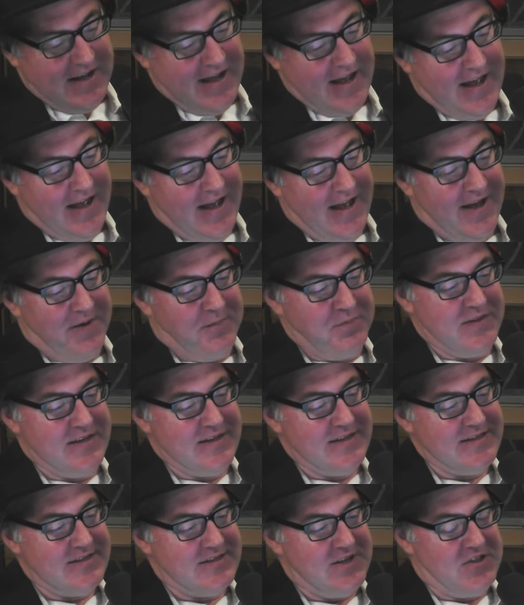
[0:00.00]

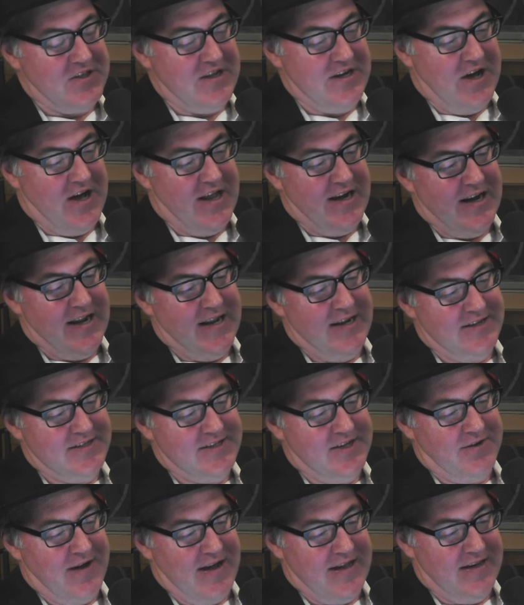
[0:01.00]
so the
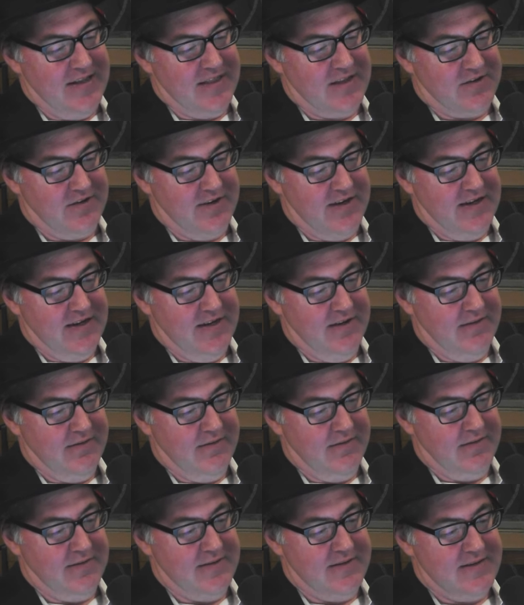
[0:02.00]
1982-83
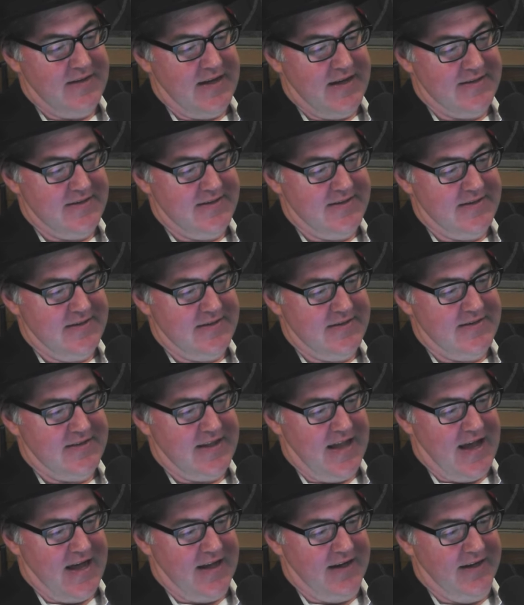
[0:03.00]
has
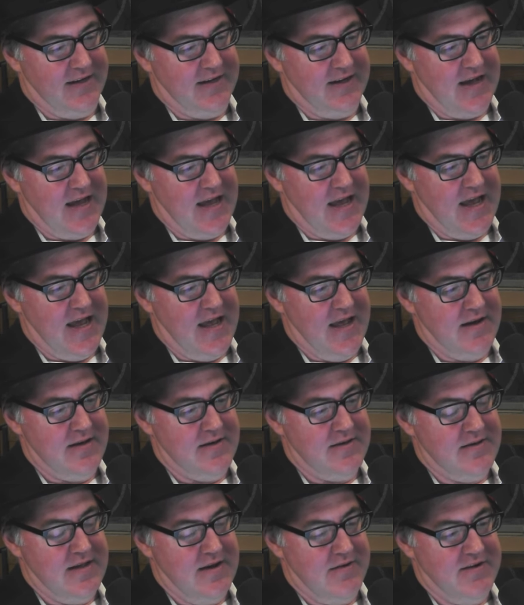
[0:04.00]
started,
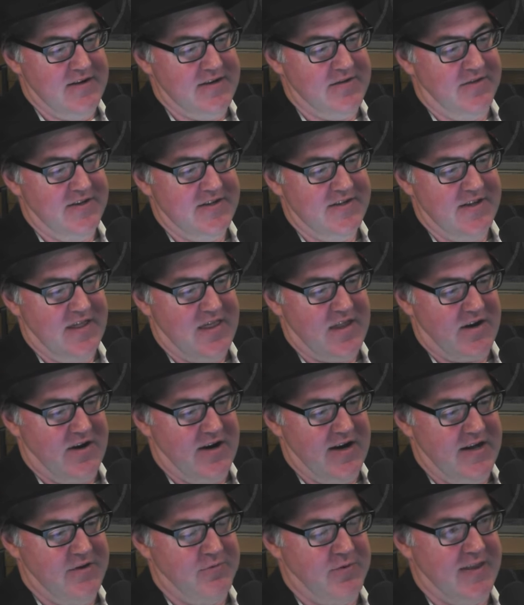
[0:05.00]
and they're in Division
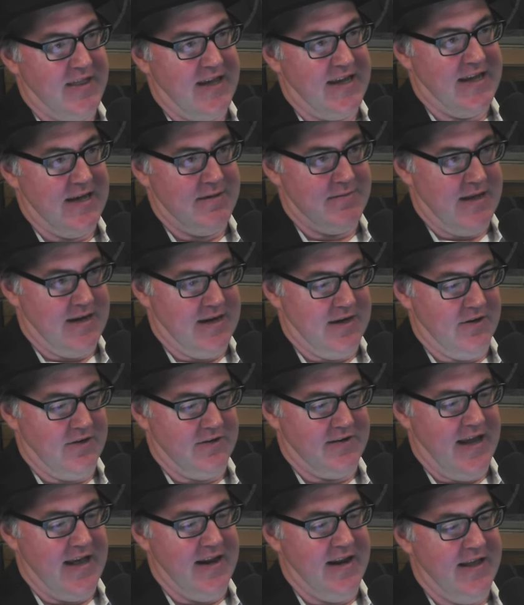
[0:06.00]
3 where they keep getting
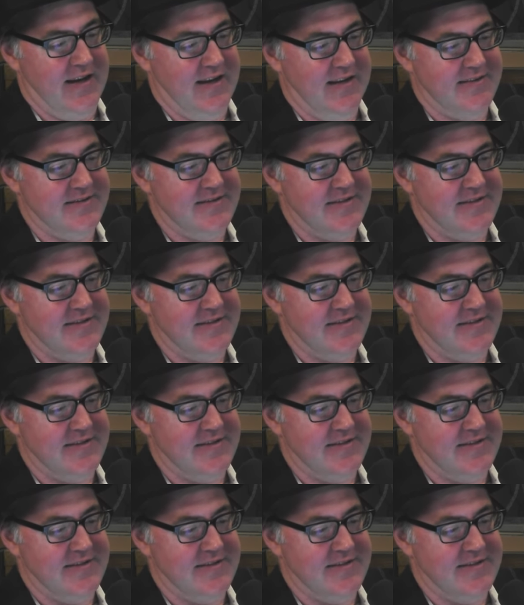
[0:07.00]
knocked down, and it